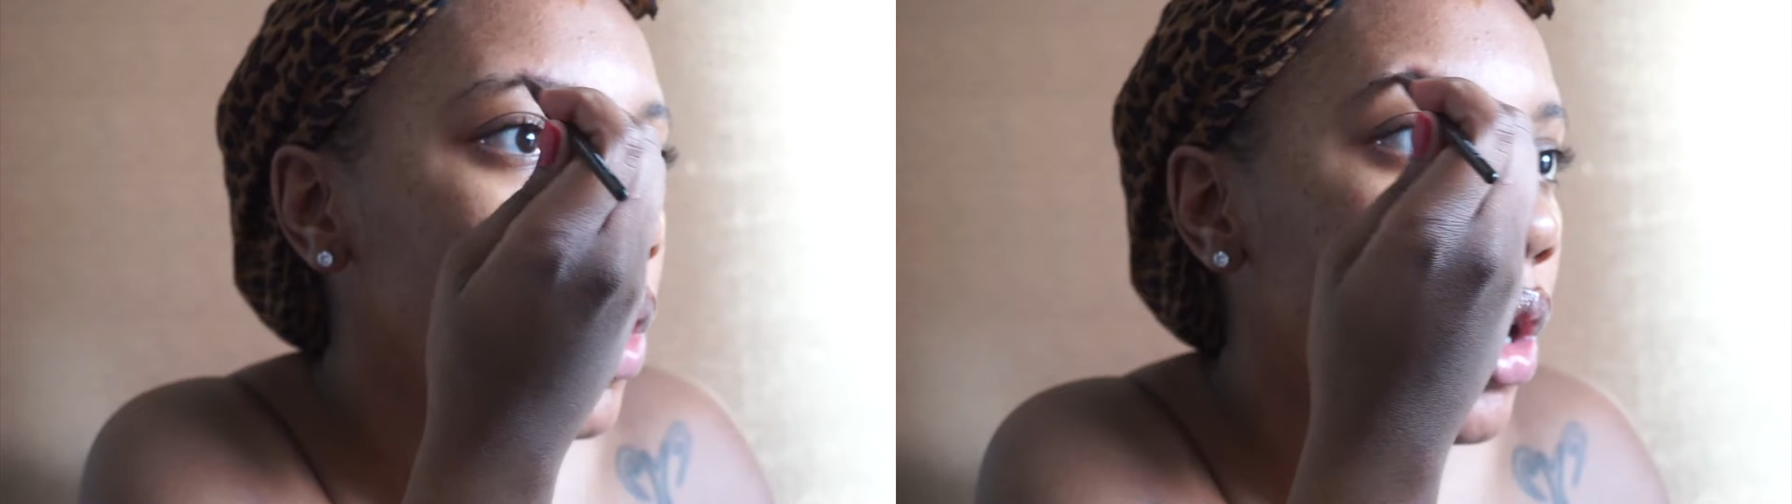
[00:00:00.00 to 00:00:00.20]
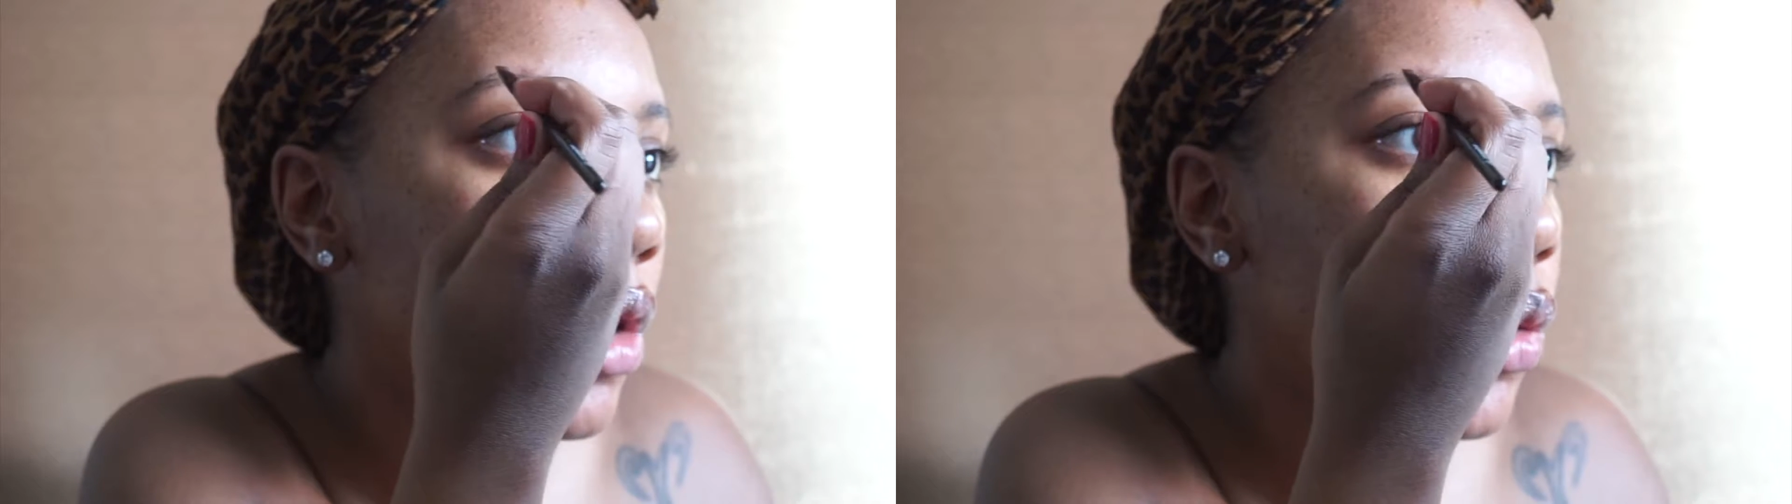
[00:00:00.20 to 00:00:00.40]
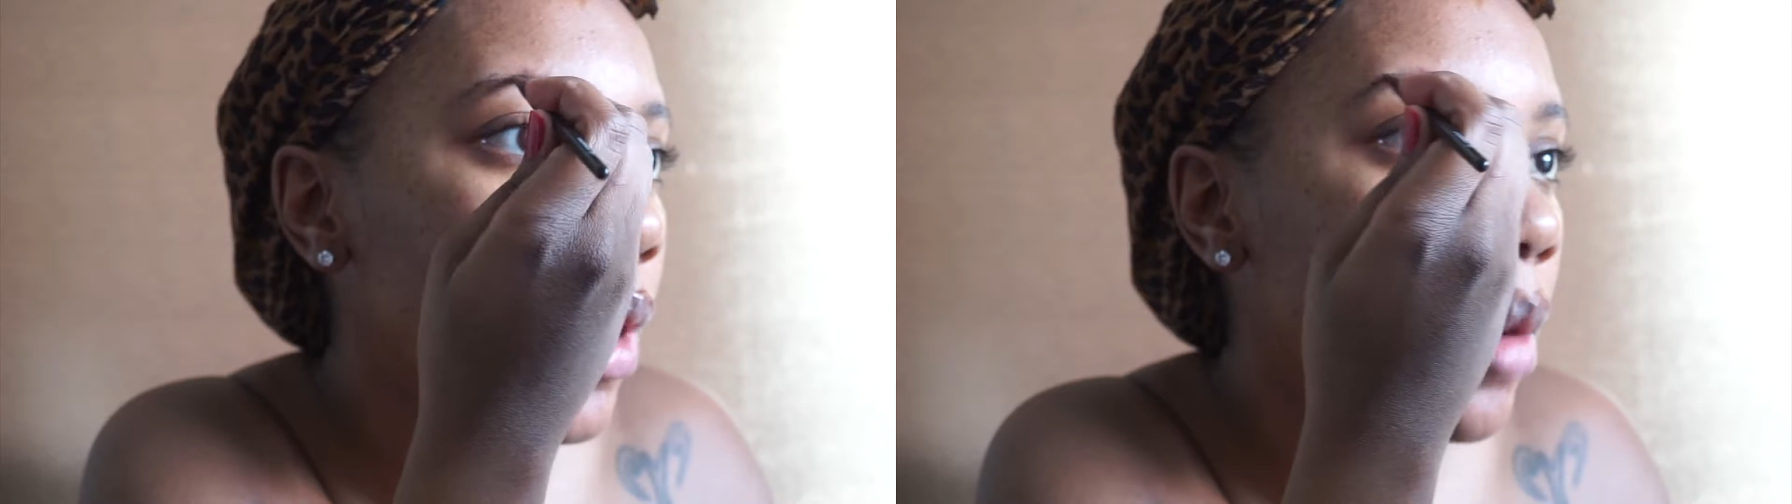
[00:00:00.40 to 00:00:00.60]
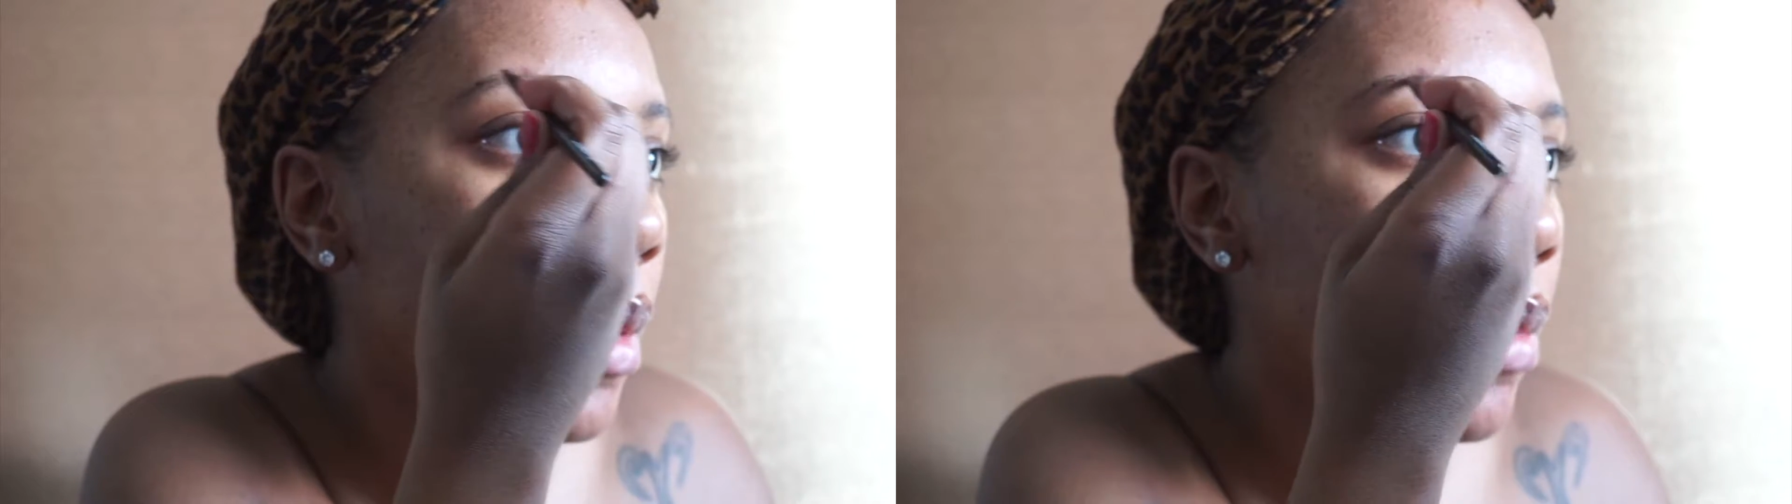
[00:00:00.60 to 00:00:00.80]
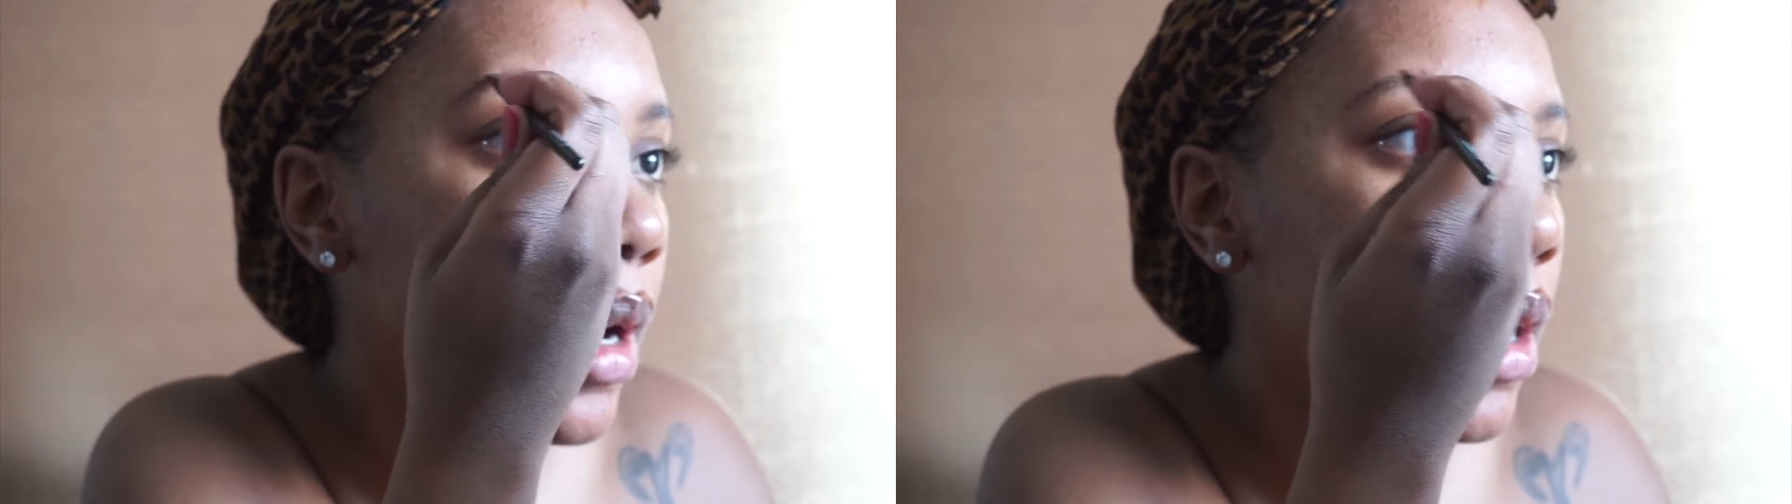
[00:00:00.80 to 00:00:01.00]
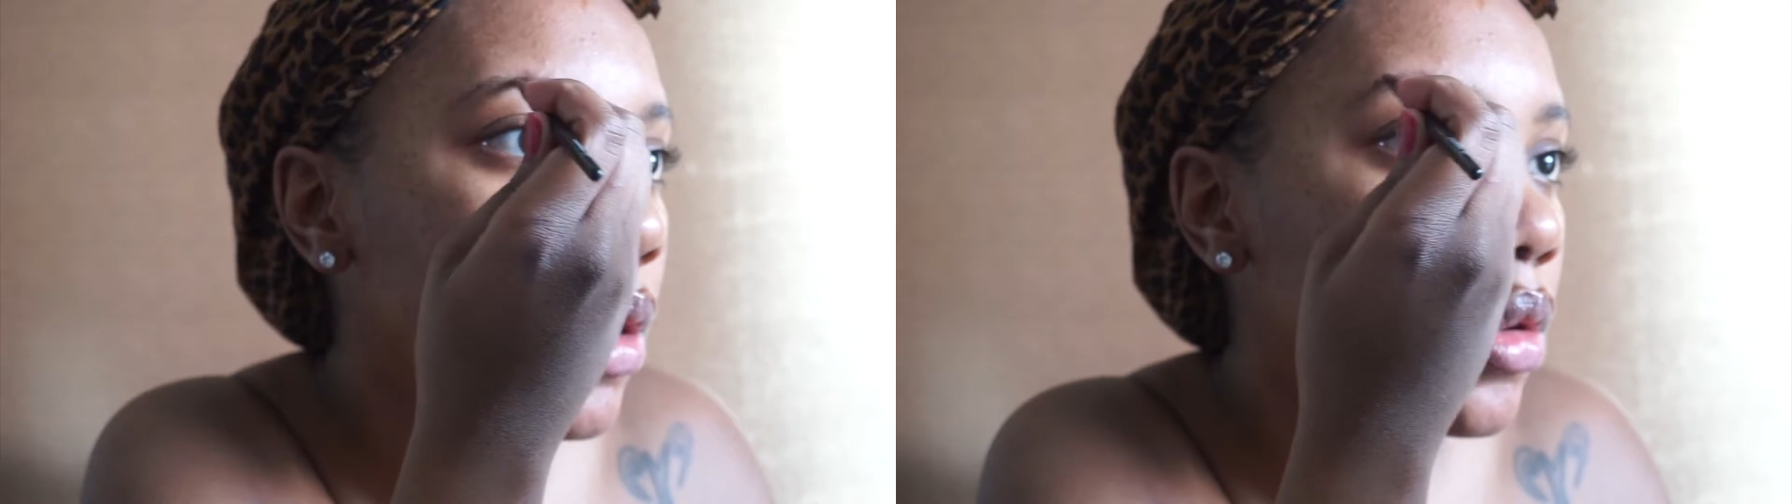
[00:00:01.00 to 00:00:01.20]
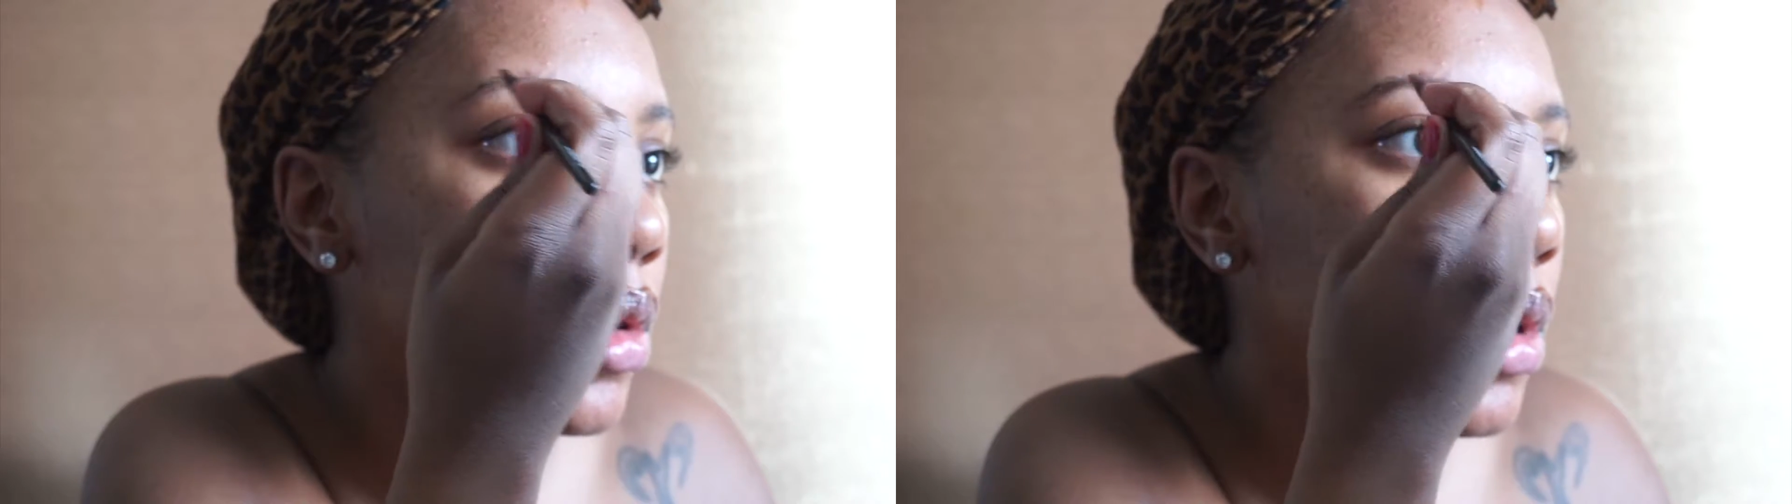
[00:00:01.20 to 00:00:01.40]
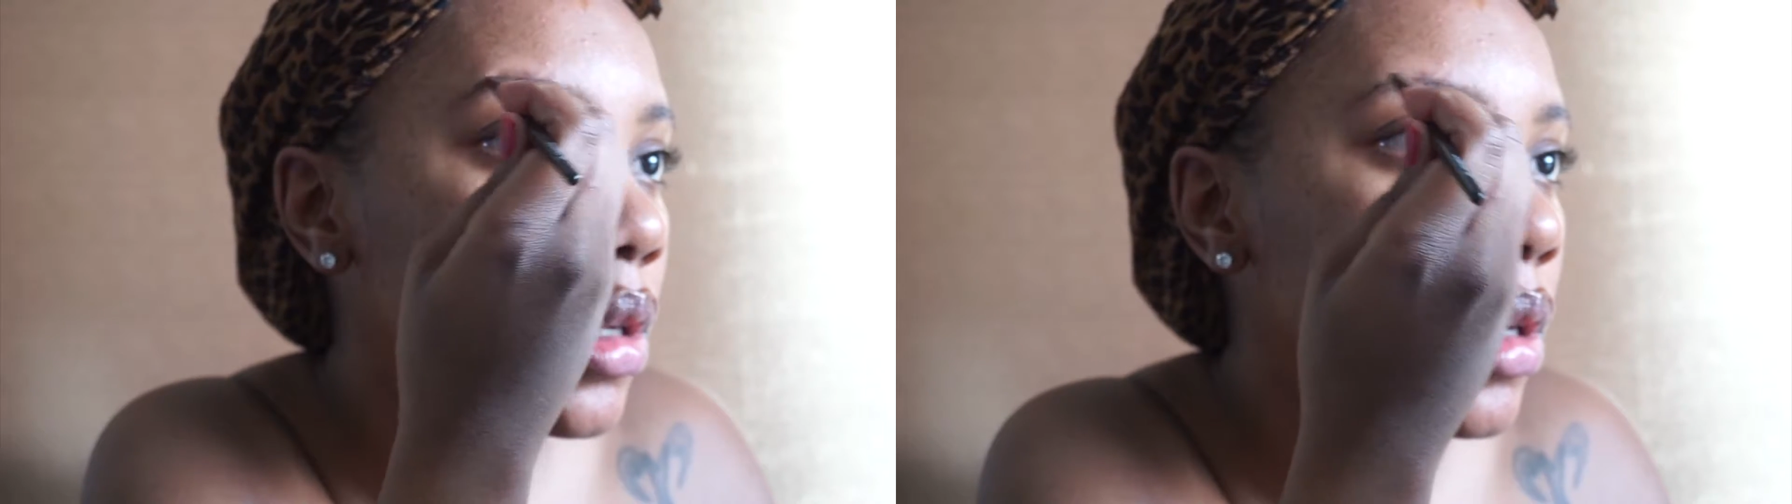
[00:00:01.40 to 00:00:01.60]
all throughout my
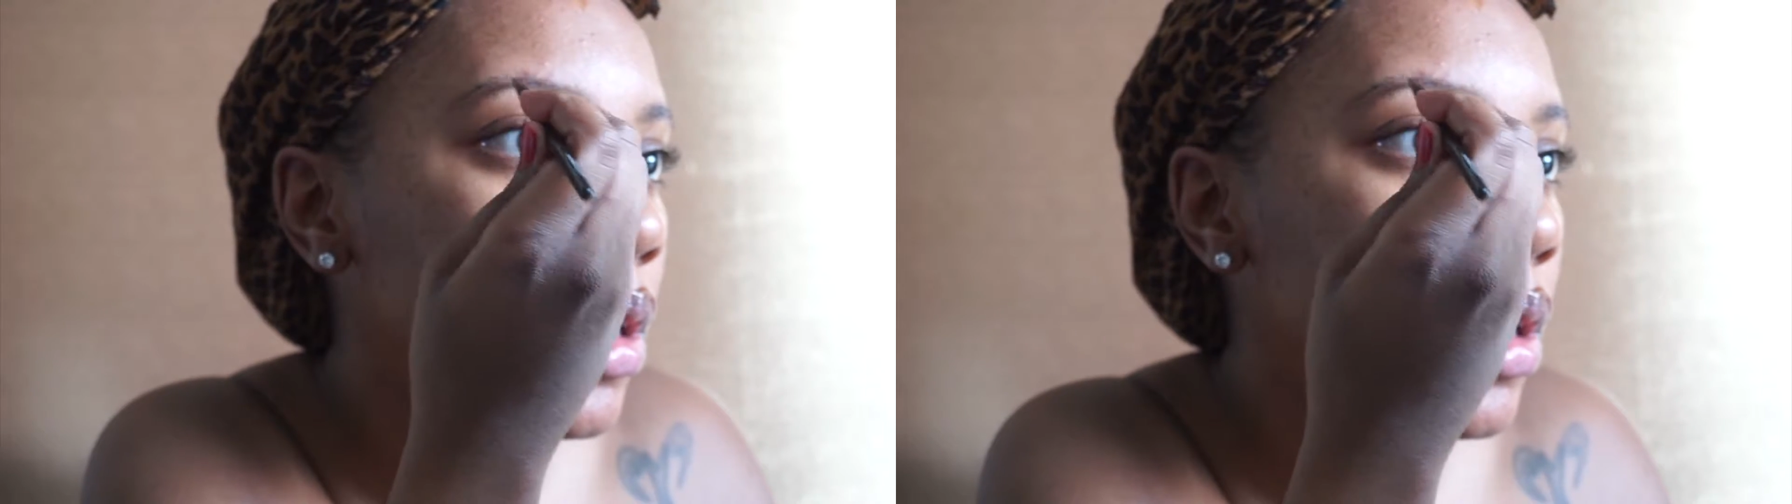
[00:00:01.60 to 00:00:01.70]
brows.